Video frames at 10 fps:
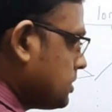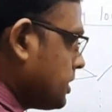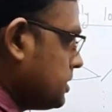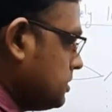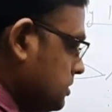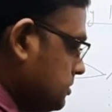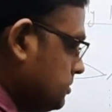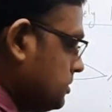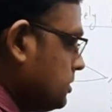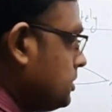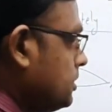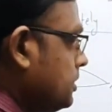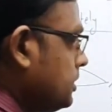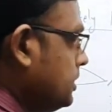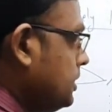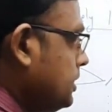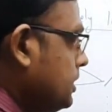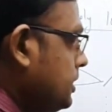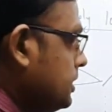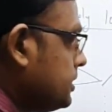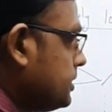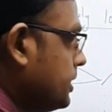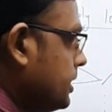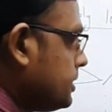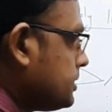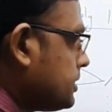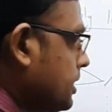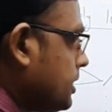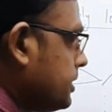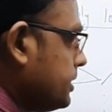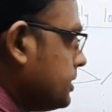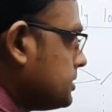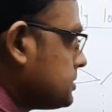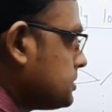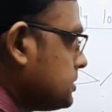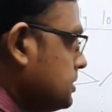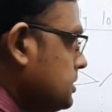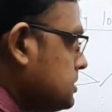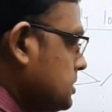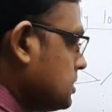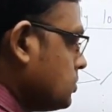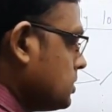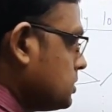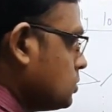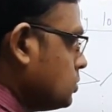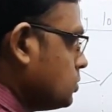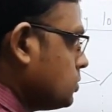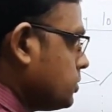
write the E delta S is equal to